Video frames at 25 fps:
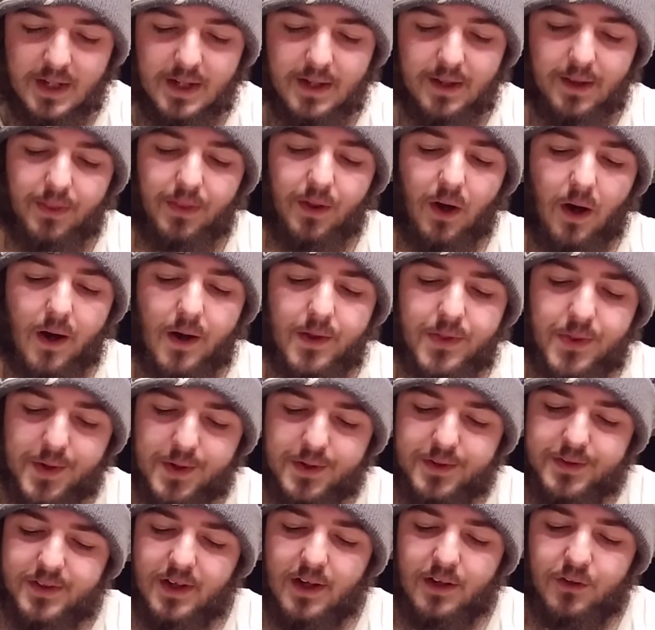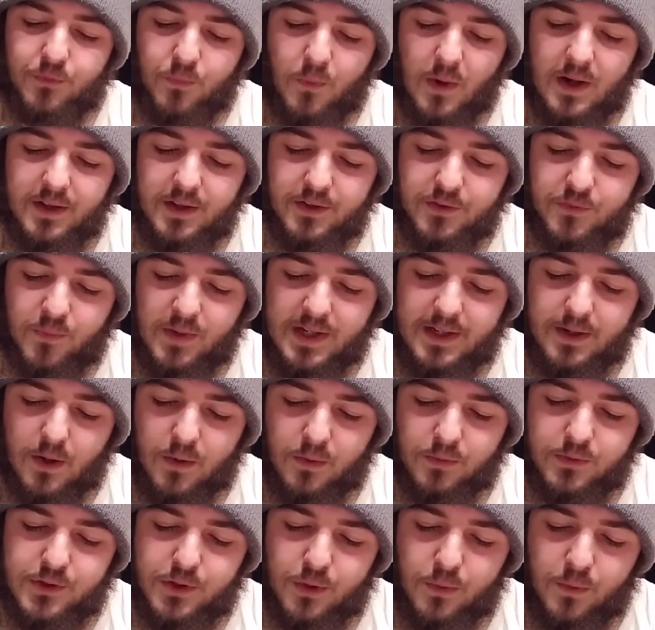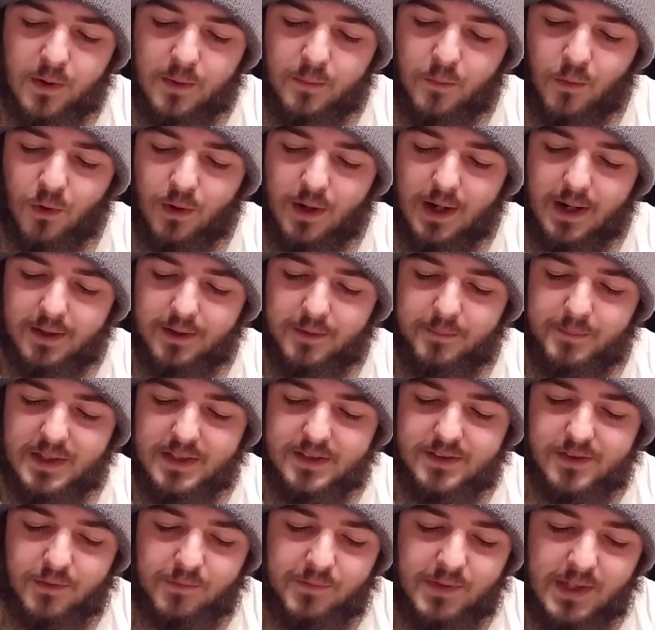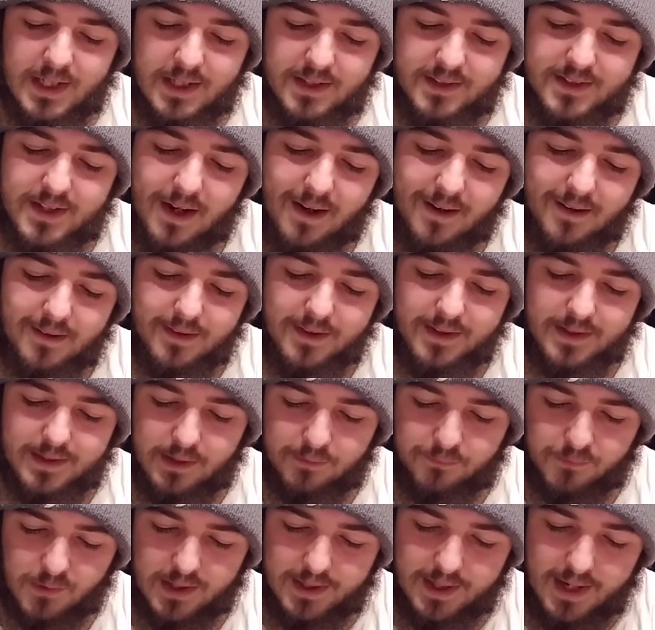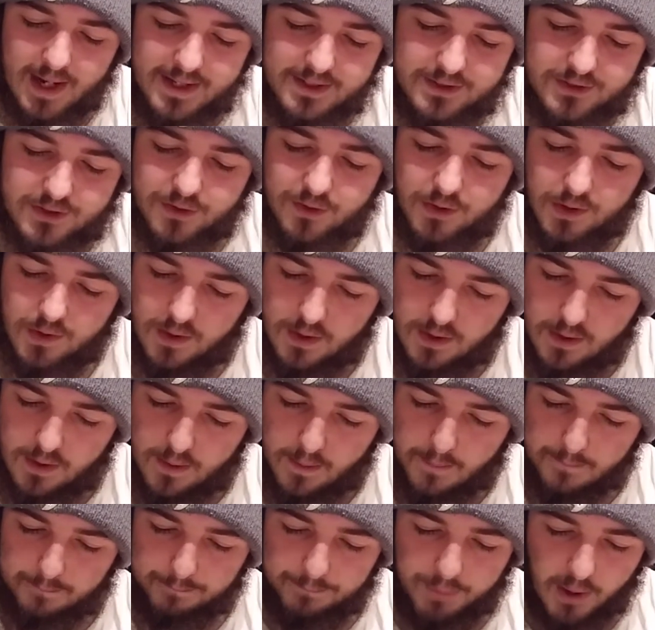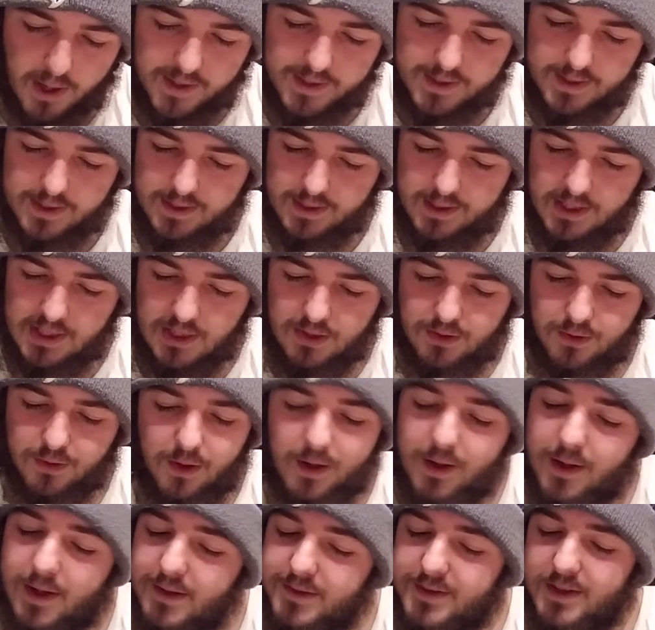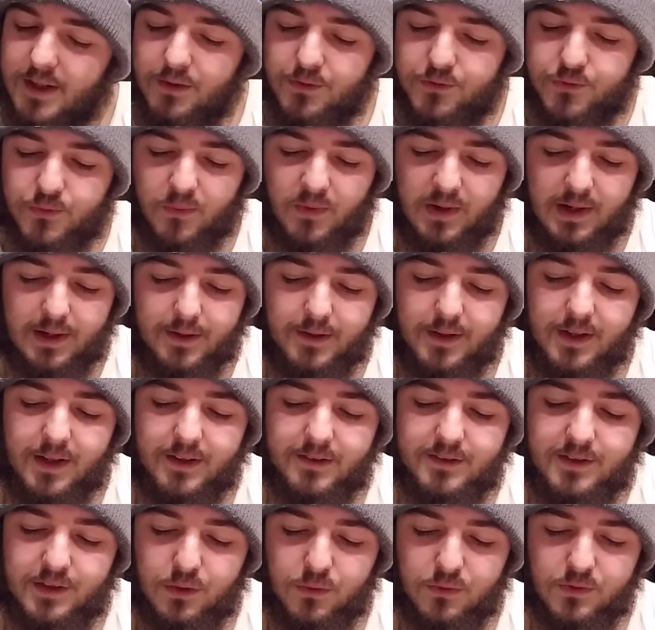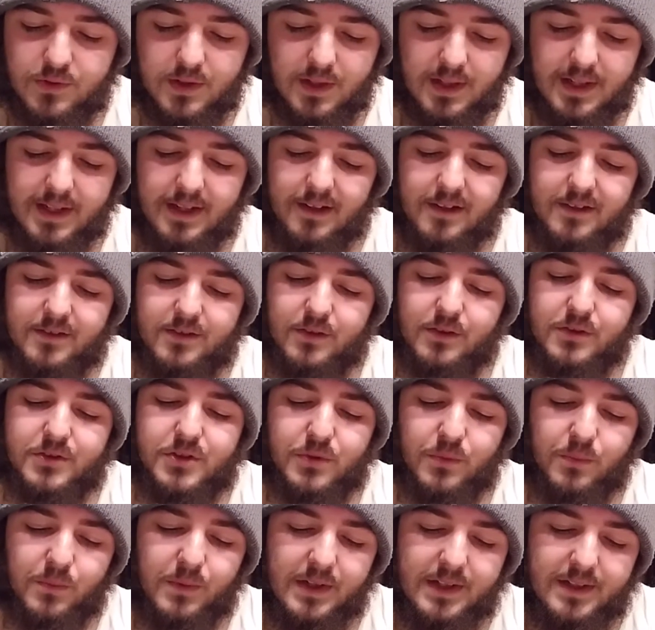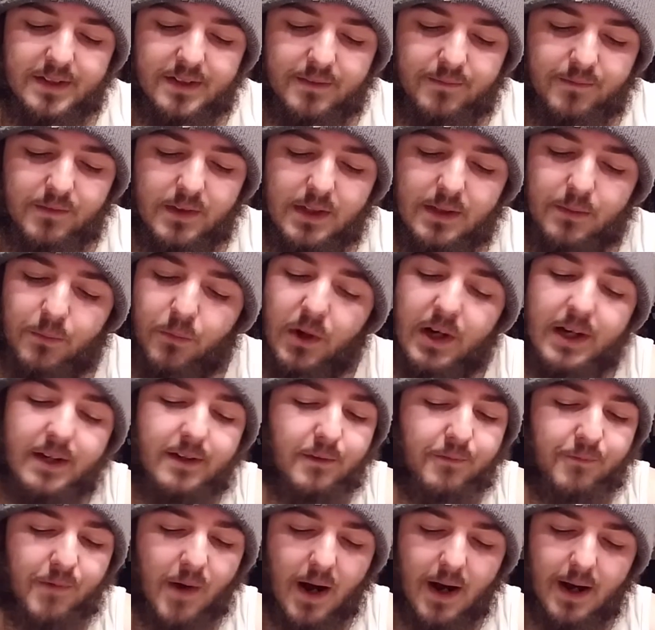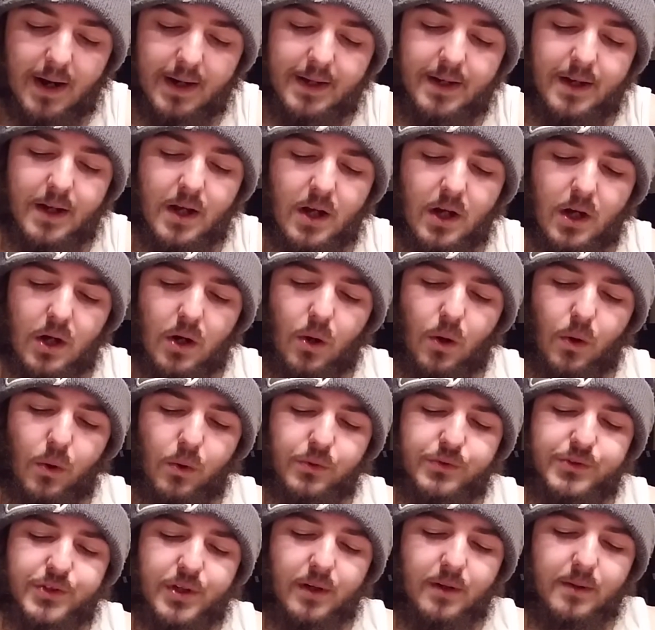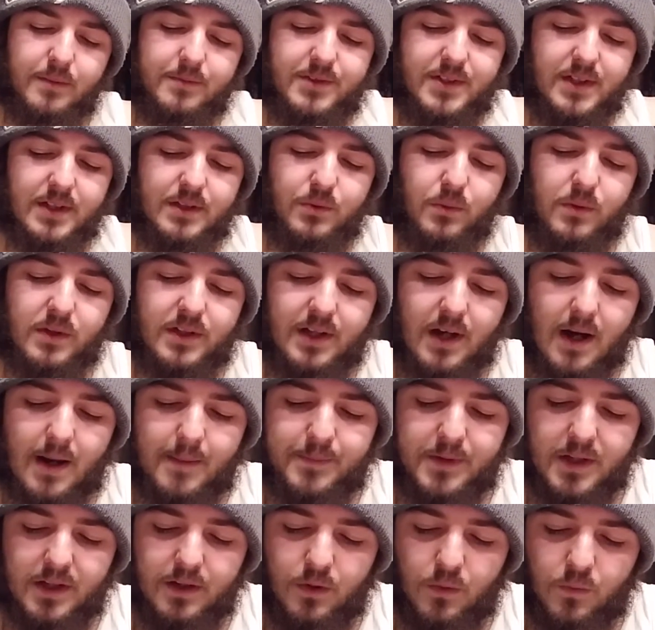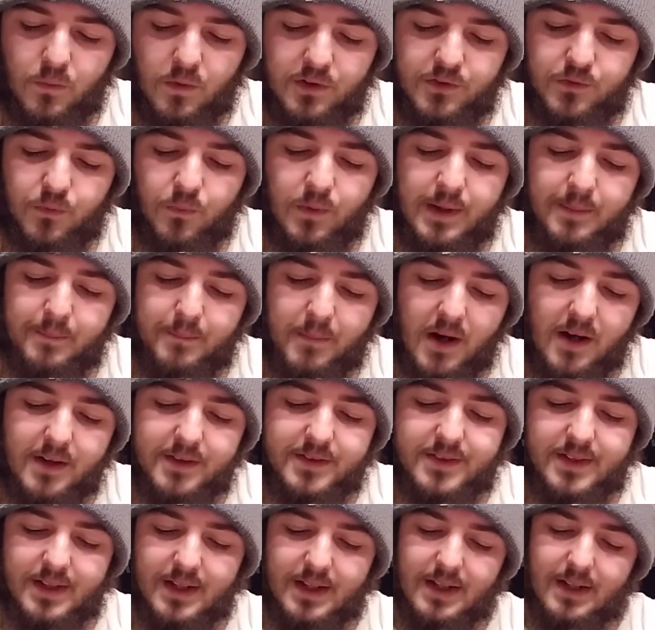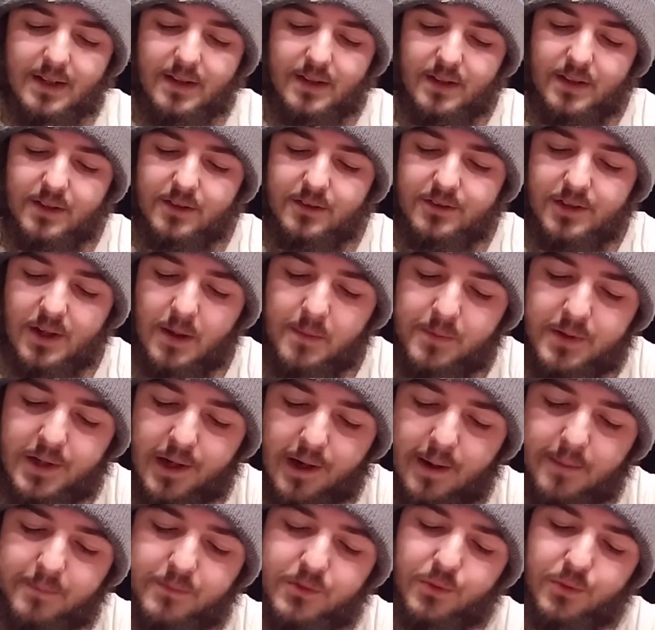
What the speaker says: the others, as well as we know two or more elements of an entirely different nature. But here, as elsewhere, is usually easier to redefine old terms than to adopt the new ones. We must. Sometimes the